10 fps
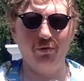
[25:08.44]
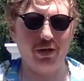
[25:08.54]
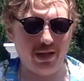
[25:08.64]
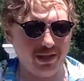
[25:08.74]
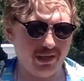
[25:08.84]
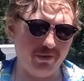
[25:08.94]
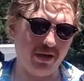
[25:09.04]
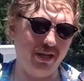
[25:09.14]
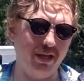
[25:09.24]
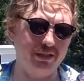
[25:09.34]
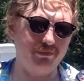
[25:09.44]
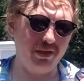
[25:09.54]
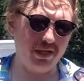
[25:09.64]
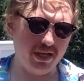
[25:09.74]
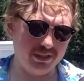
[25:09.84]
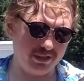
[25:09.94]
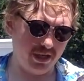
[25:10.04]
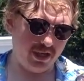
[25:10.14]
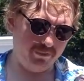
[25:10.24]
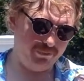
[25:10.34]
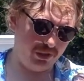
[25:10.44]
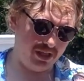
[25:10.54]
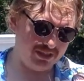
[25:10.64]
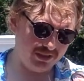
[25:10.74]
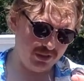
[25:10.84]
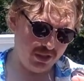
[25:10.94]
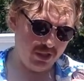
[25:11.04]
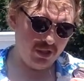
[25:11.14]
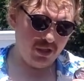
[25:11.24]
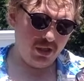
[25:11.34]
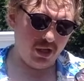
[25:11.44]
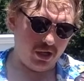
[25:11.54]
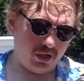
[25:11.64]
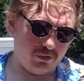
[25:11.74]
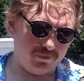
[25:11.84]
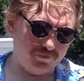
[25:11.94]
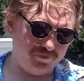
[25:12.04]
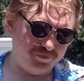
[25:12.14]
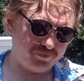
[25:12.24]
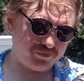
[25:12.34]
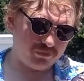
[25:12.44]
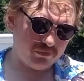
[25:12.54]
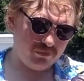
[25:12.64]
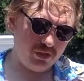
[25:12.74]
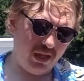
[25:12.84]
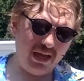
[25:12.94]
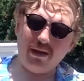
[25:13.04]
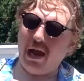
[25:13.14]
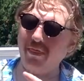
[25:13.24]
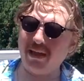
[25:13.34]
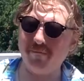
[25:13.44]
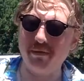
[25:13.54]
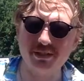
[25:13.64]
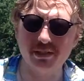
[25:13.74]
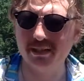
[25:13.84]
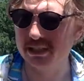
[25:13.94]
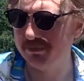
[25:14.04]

what I like about it, it's pH 9 plus. I think I've mentioned this